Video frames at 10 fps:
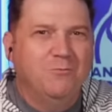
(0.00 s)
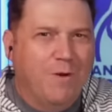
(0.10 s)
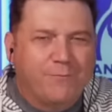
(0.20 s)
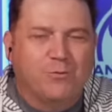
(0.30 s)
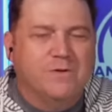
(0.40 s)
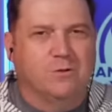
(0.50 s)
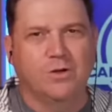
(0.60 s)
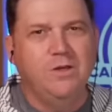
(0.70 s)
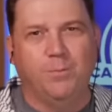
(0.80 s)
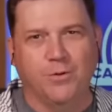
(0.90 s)
referee's
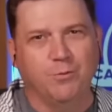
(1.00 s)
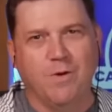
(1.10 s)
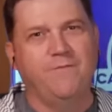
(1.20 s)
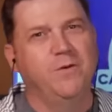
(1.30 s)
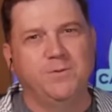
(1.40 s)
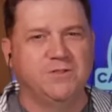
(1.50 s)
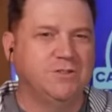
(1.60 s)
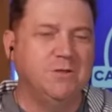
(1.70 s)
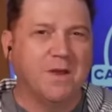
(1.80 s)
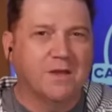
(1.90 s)
looking, you put the ref in a
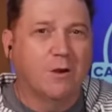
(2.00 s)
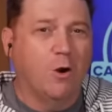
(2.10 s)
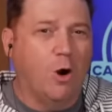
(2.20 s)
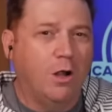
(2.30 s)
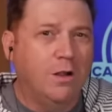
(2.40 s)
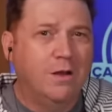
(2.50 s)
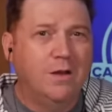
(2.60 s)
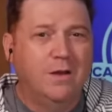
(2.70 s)
position to make a call,